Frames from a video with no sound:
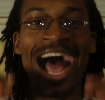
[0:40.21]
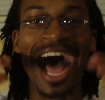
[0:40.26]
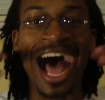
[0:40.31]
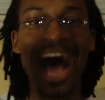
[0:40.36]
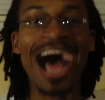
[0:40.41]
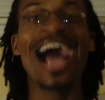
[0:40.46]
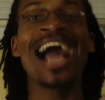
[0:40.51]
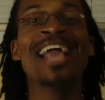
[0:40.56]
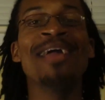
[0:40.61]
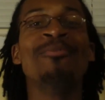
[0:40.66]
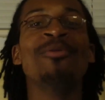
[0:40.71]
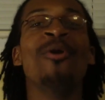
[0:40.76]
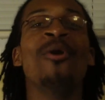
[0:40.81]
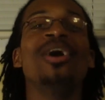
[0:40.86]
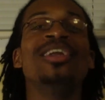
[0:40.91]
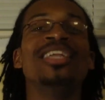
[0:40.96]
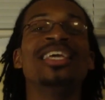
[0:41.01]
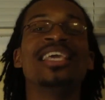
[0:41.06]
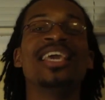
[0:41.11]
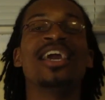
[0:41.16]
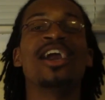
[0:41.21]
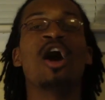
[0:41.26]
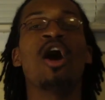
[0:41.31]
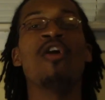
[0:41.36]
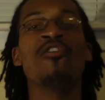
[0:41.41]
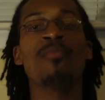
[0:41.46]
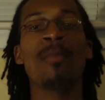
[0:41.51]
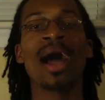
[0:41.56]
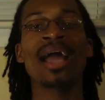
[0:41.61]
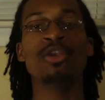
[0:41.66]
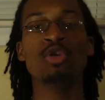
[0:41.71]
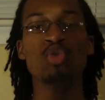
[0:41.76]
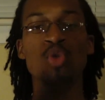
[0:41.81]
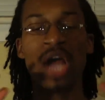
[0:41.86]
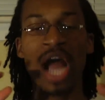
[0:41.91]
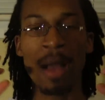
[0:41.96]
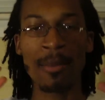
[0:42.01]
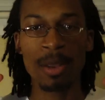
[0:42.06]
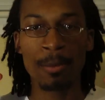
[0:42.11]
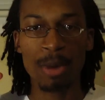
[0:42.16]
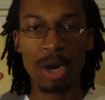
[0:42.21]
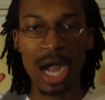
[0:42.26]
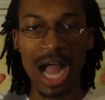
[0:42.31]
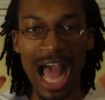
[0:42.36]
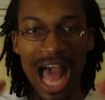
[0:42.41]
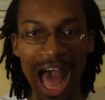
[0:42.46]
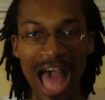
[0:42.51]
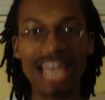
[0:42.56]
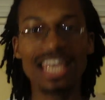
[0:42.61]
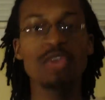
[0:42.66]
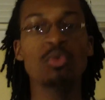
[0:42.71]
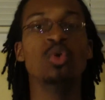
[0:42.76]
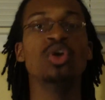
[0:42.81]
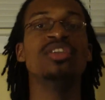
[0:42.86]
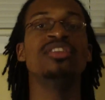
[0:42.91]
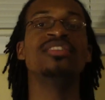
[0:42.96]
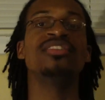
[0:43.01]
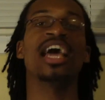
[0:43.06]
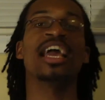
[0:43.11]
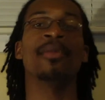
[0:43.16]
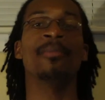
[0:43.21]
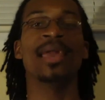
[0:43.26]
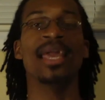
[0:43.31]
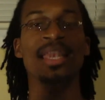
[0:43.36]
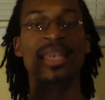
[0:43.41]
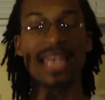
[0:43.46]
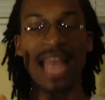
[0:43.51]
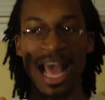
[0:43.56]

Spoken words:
I am going to kick off my new comic book Hollywood segment.